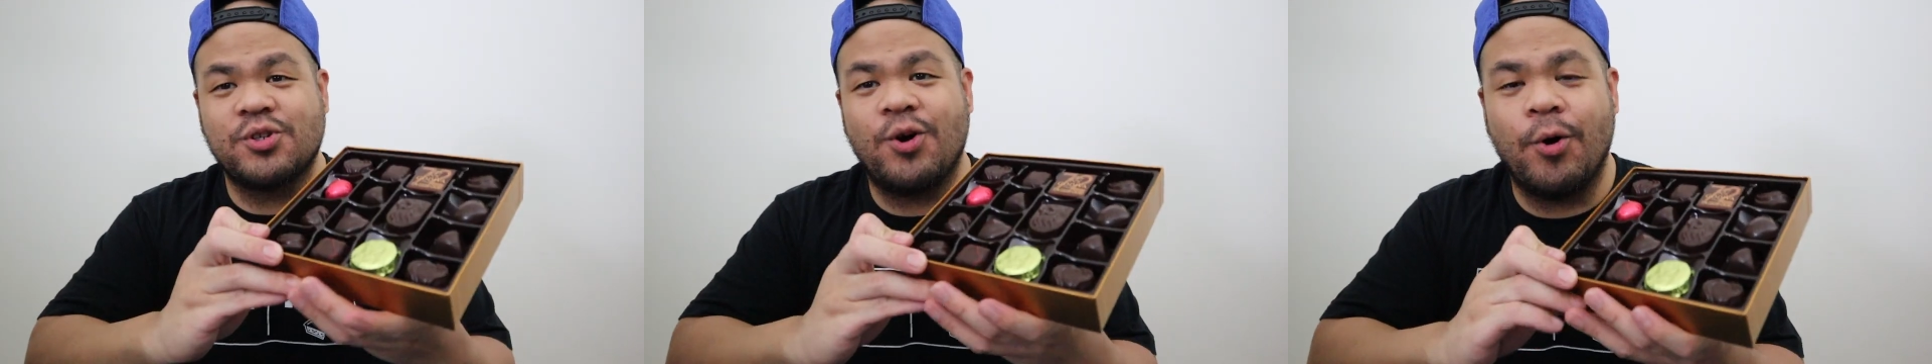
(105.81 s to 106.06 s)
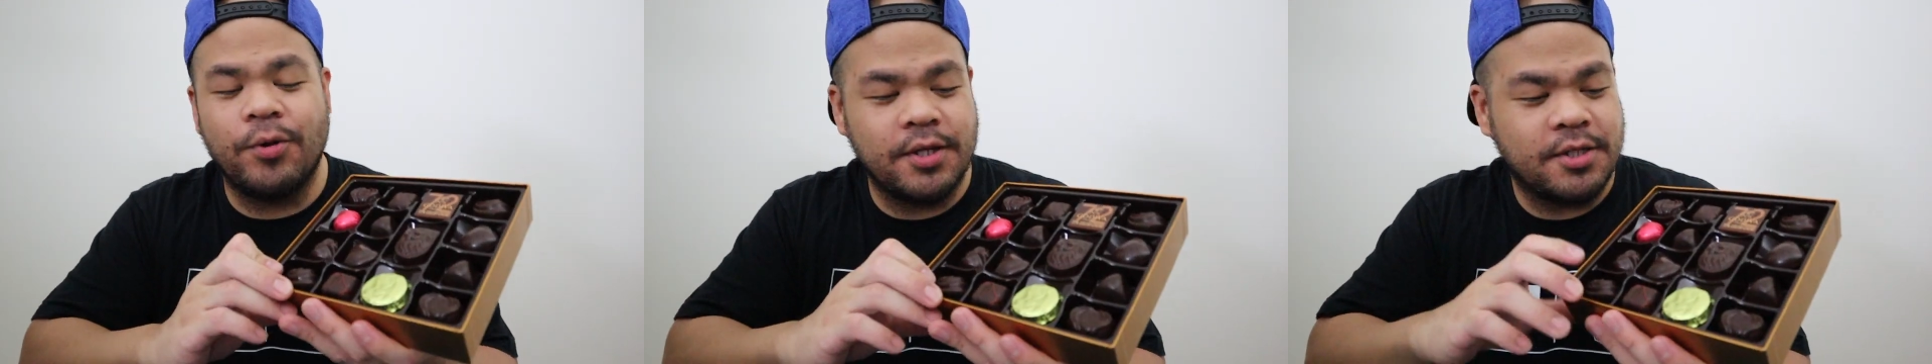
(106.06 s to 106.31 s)
gonna
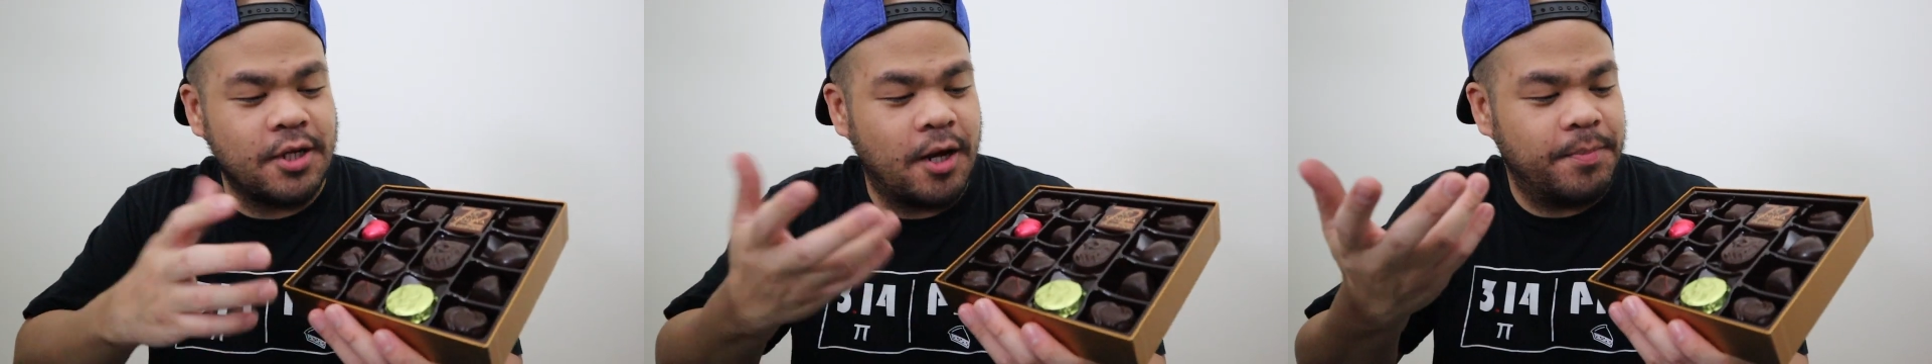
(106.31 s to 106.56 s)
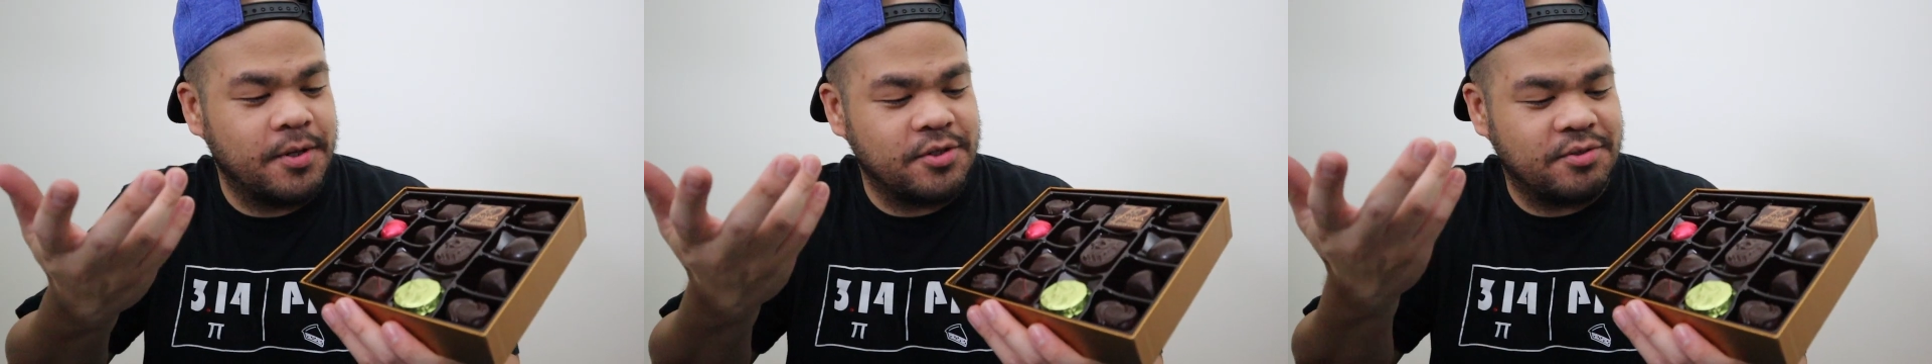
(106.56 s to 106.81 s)
hold this
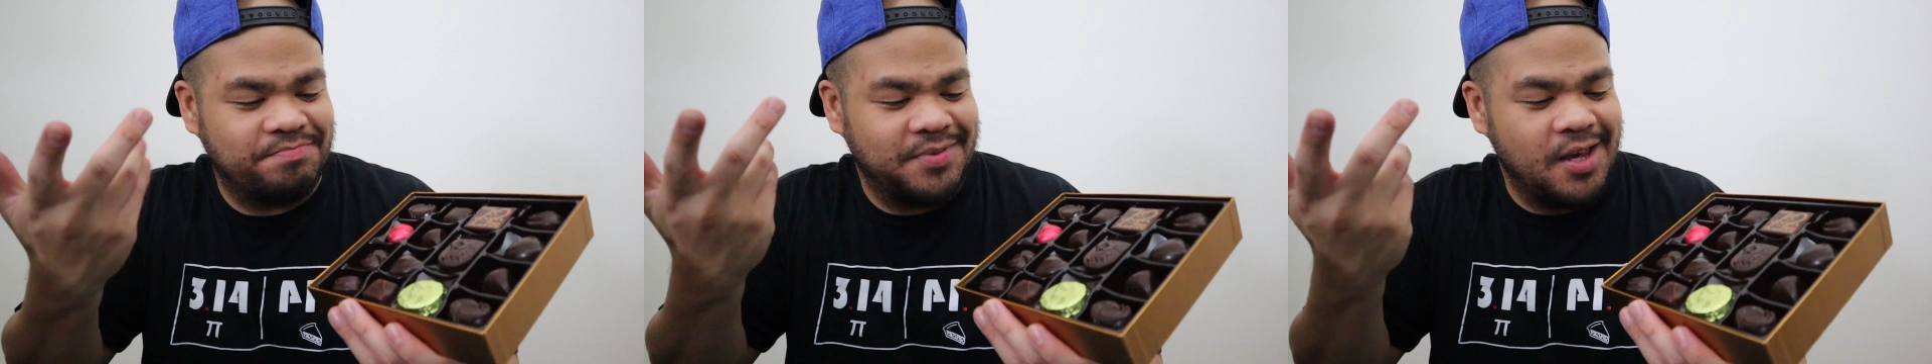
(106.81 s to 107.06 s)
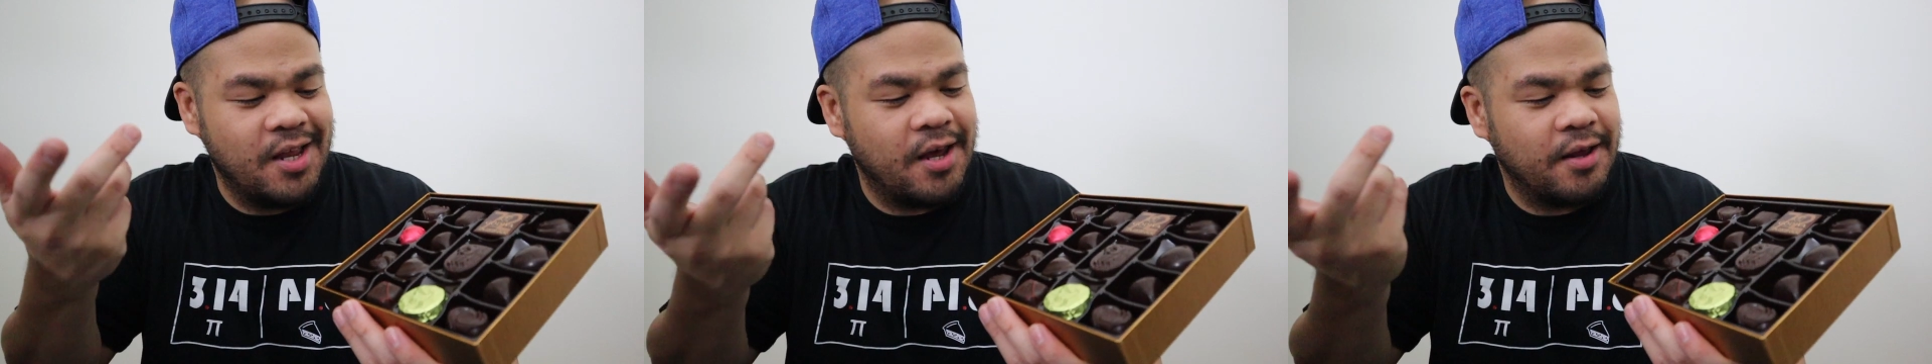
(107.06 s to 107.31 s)
up and just
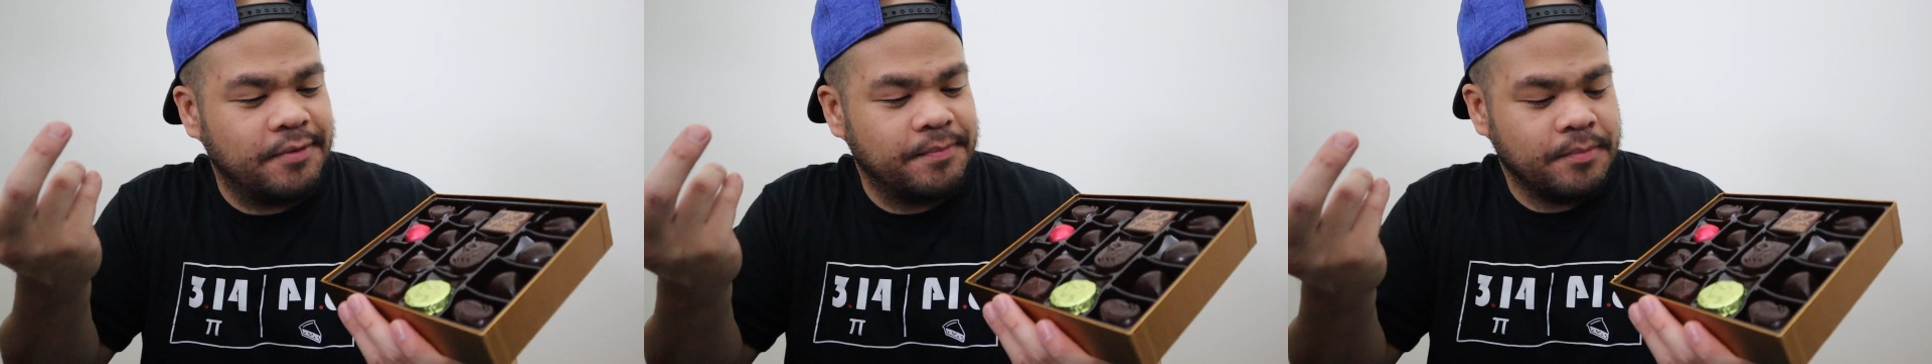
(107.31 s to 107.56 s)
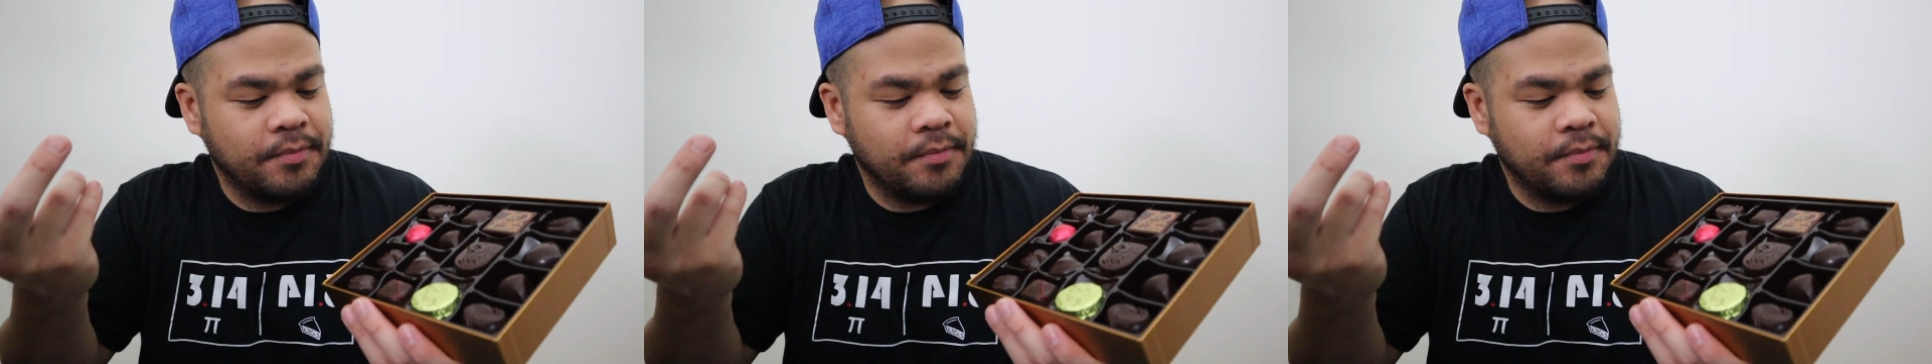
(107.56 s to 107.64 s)
eat it.